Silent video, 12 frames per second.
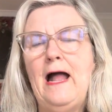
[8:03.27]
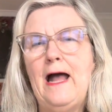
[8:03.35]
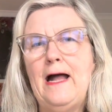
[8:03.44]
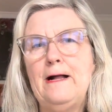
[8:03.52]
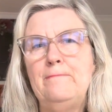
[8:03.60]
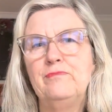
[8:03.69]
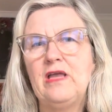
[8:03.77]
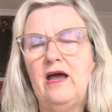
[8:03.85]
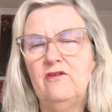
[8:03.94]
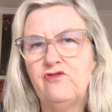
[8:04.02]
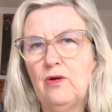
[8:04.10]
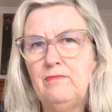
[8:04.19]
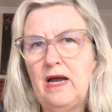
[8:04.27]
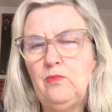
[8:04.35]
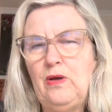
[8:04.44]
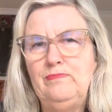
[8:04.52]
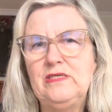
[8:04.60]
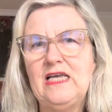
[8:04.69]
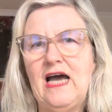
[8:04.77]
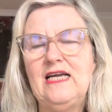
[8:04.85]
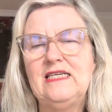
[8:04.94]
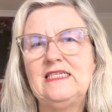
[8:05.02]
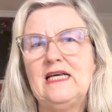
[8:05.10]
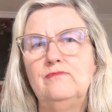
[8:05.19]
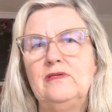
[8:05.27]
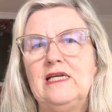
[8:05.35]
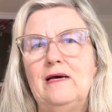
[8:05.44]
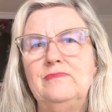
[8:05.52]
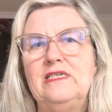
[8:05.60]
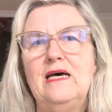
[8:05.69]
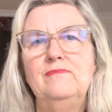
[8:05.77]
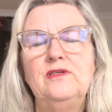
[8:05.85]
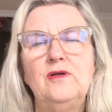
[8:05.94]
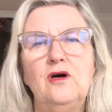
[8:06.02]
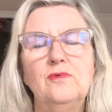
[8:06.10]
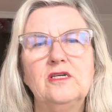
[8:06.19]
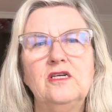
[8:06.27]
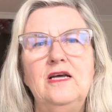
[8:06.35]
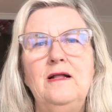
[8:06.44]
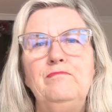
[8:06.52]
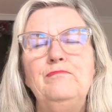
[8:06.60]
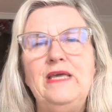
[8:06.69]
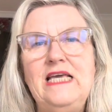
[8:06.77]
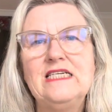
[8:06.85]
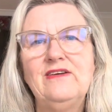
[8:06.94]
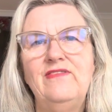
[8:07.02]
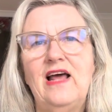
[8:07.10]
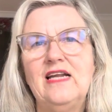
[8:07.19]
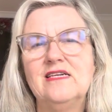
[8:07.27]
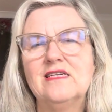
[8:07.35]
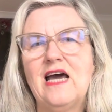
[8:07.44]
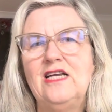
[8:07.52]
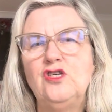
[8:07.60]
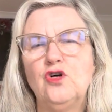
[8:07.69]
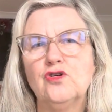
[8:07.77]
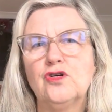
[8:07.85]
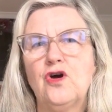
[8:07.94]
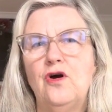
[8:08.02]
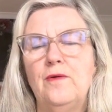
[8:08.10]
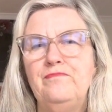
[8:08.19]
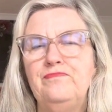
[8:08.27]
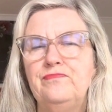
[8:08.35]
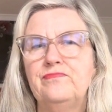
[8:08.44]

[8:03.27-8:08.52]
from my website, www.pietavalentine.com,